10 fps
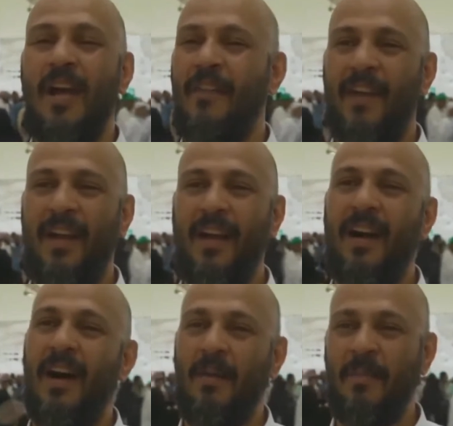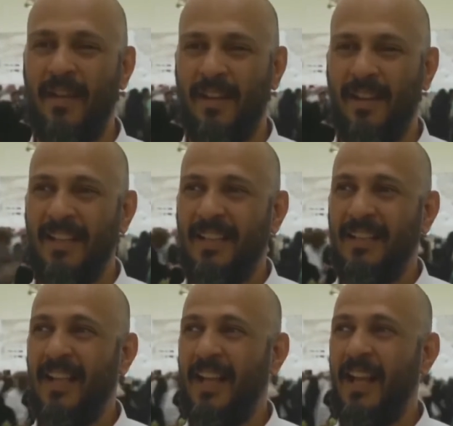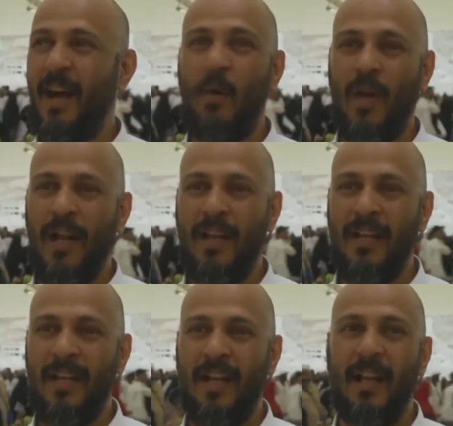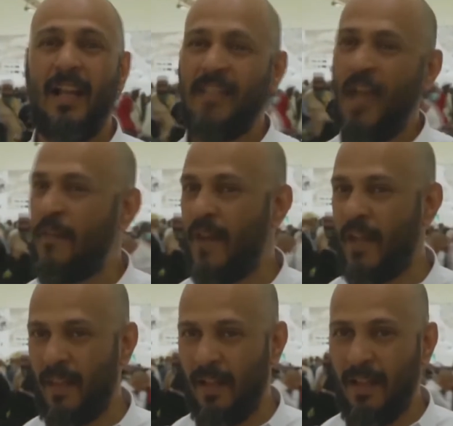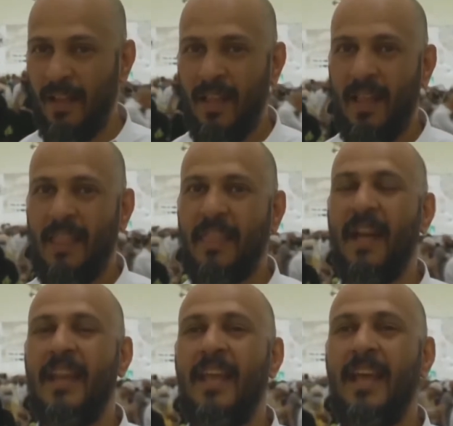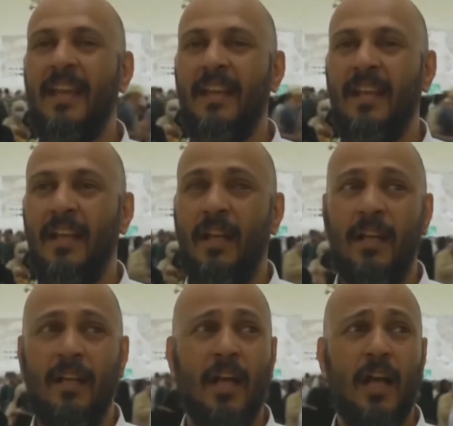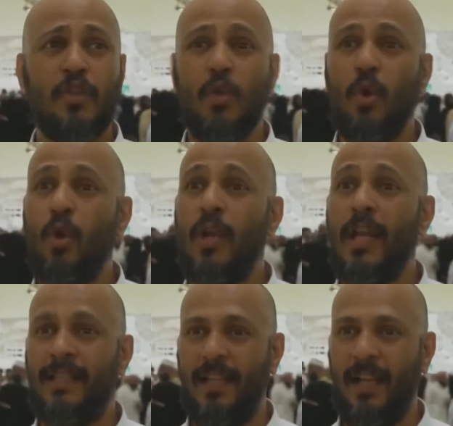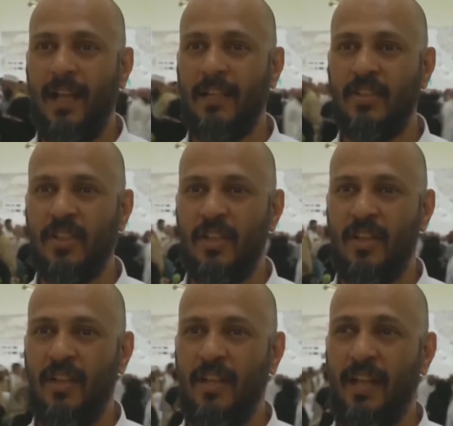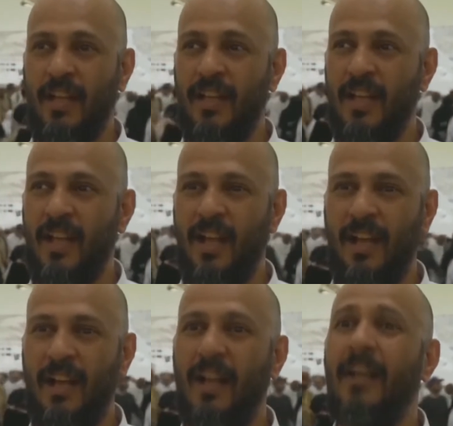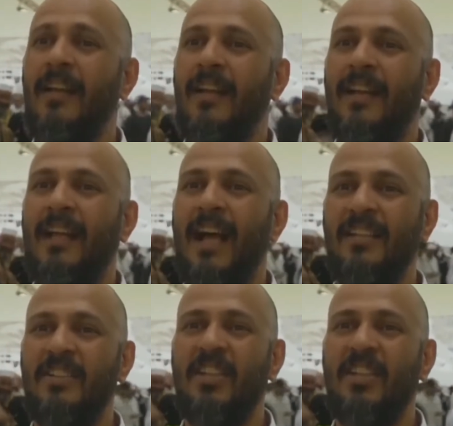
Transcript: God it is a great joy, first, to do the rituals, and second, due to the simplicity of the Hajj. It was so easy to do the pilgrimage, thank God,